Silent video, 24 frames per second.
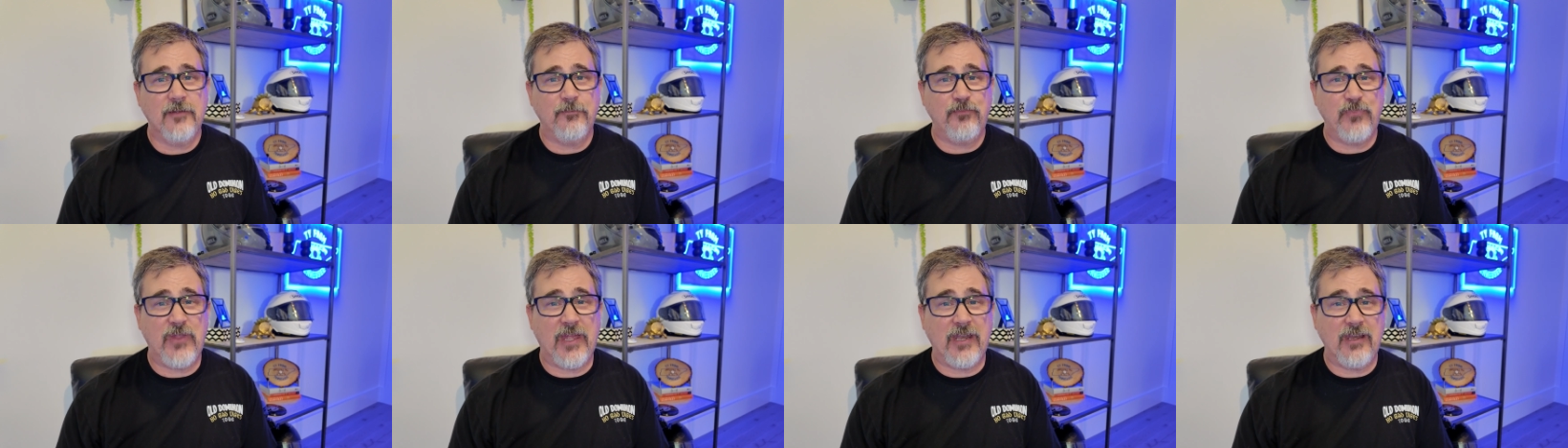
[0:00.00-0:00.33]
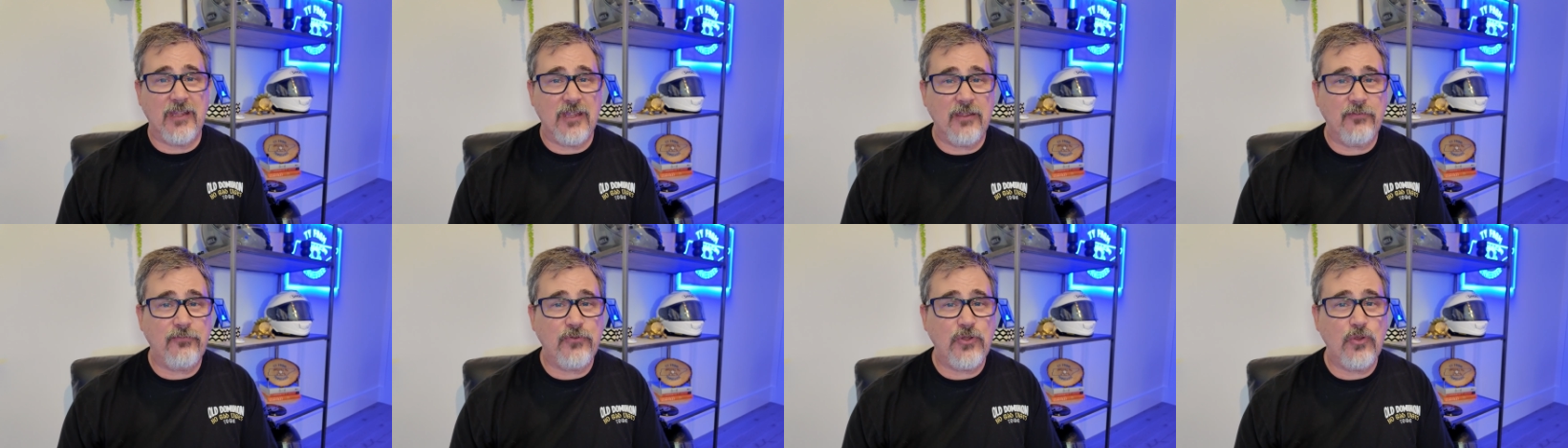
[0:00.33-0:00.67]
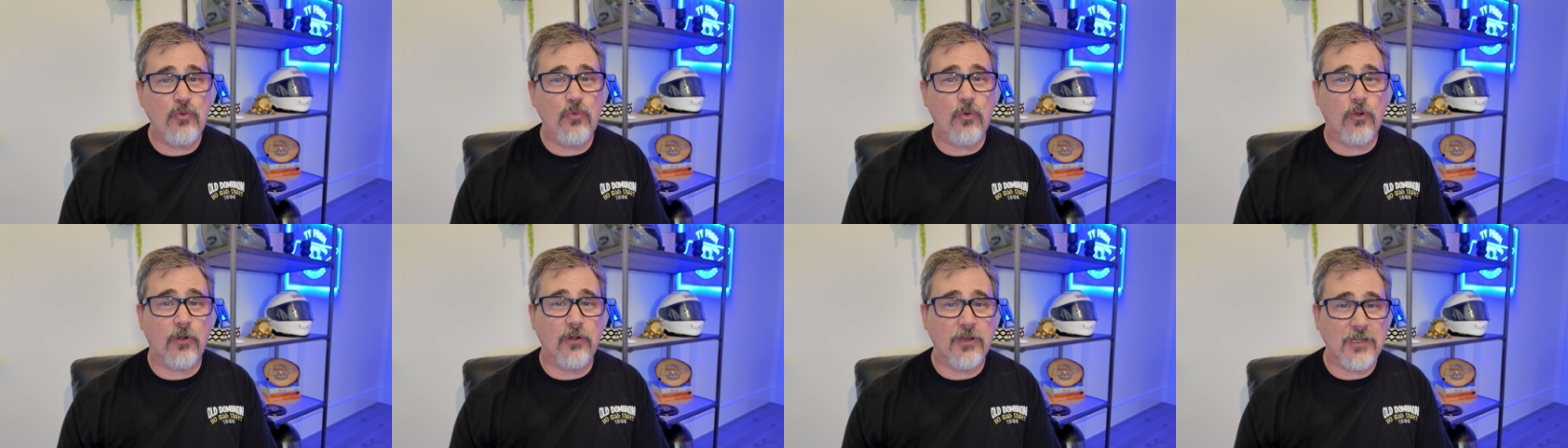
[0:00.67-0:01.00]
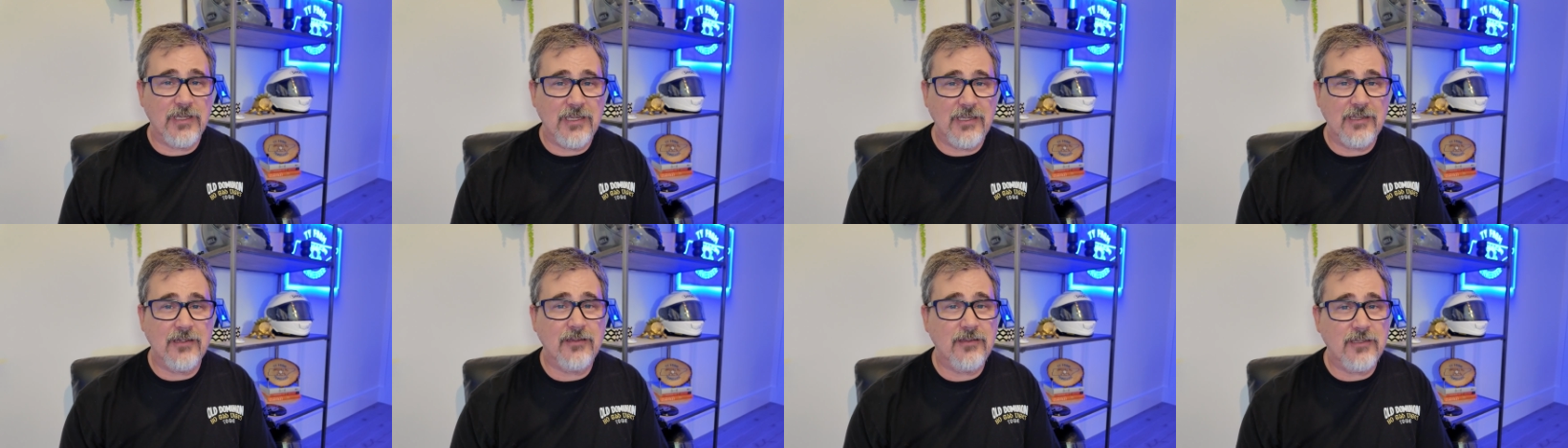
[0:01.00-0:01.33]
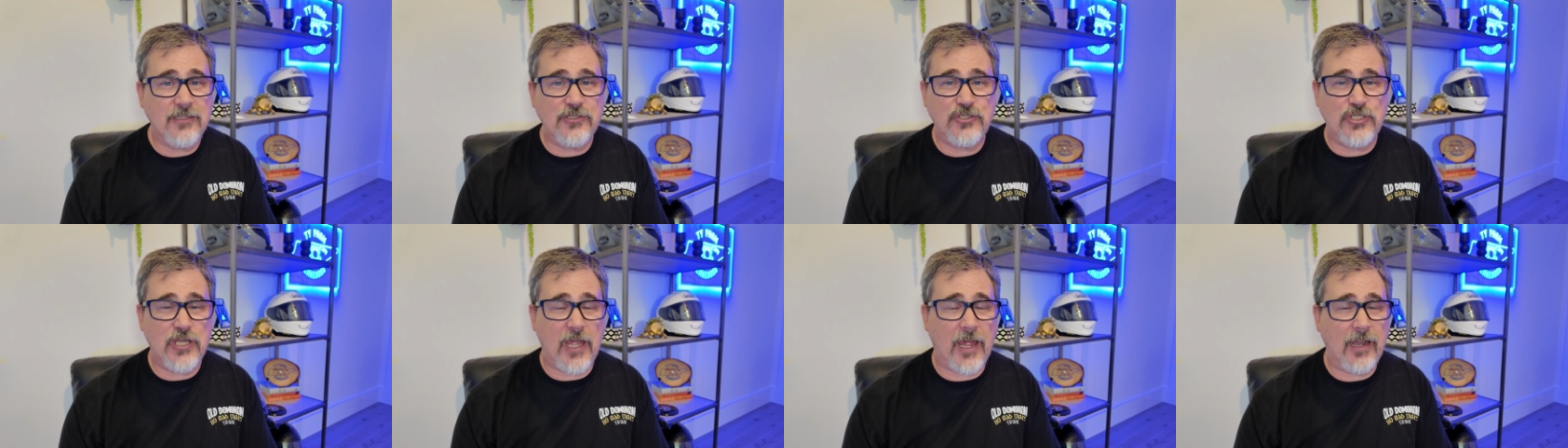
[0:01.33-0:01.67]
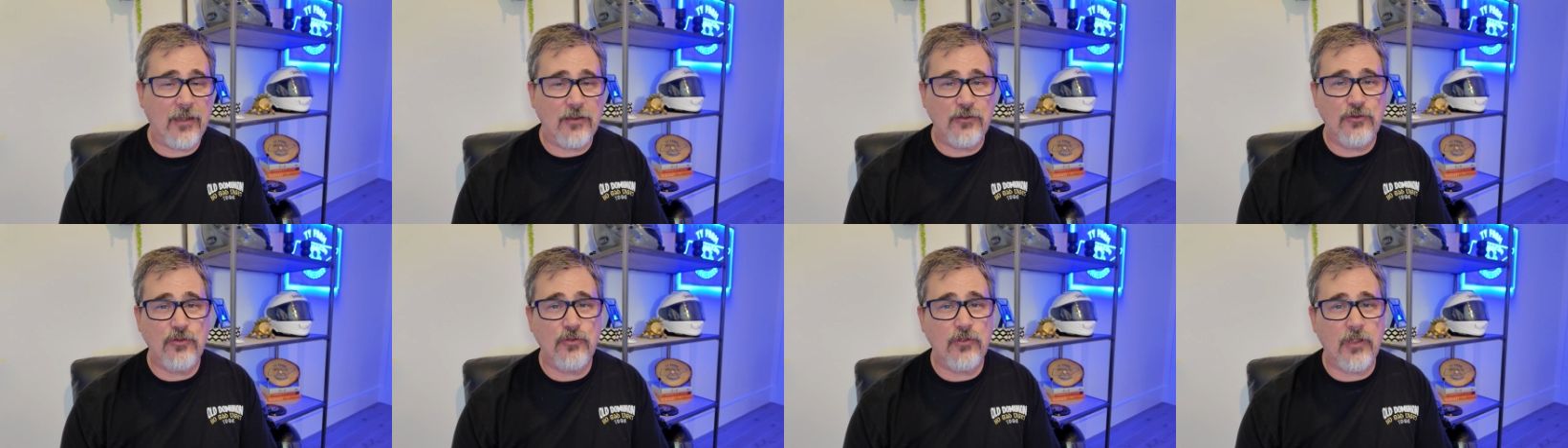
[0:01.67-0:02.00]
that if you are in the
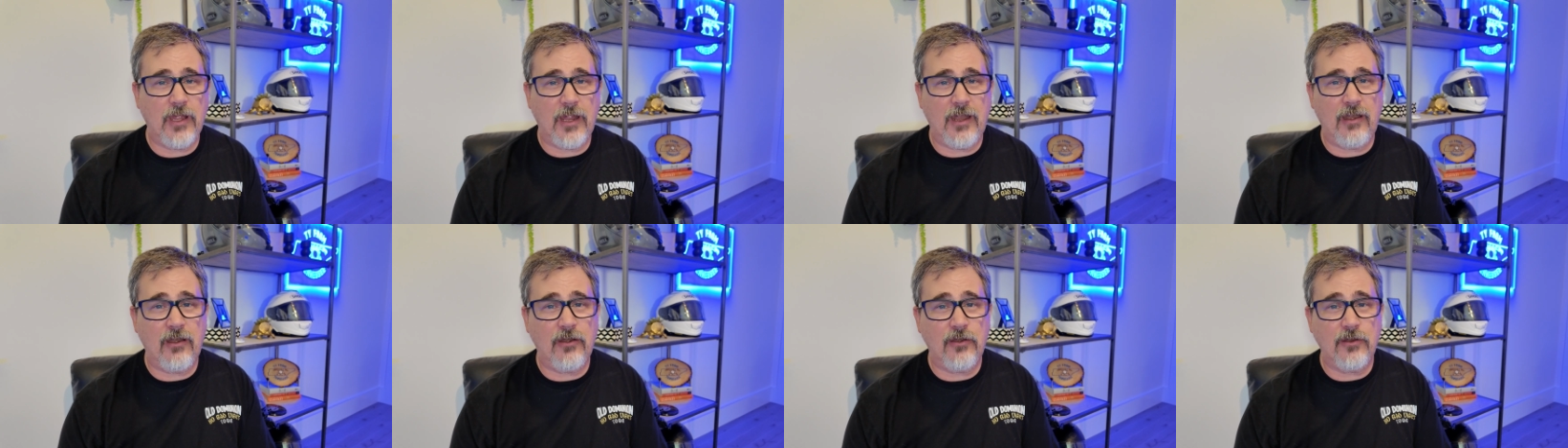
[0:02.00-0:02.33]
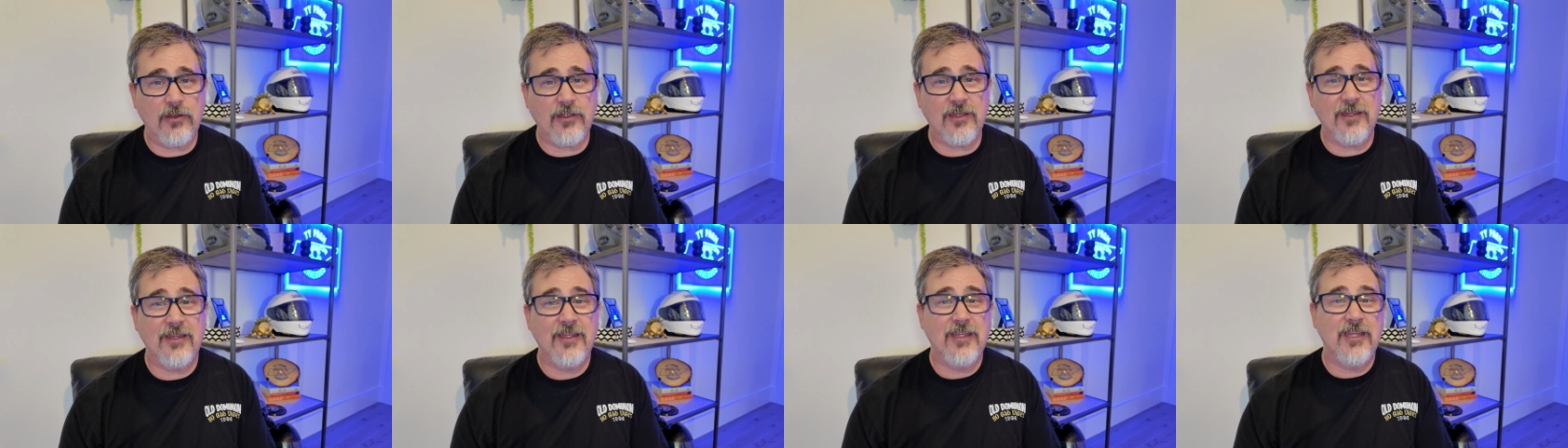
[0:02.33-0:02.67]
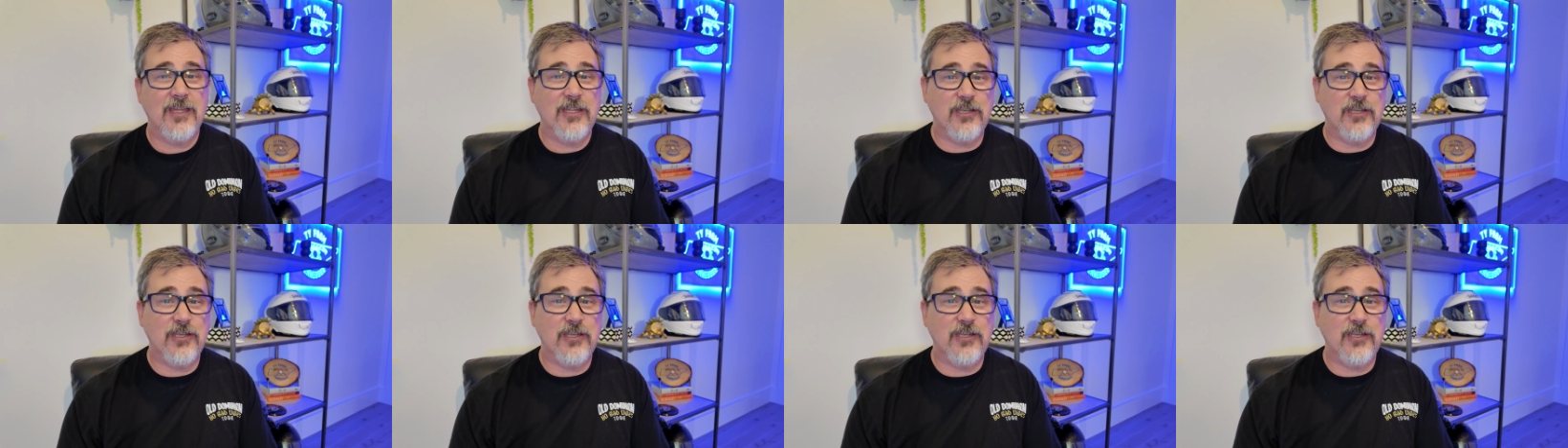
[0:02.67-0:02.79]
Chattanooga area,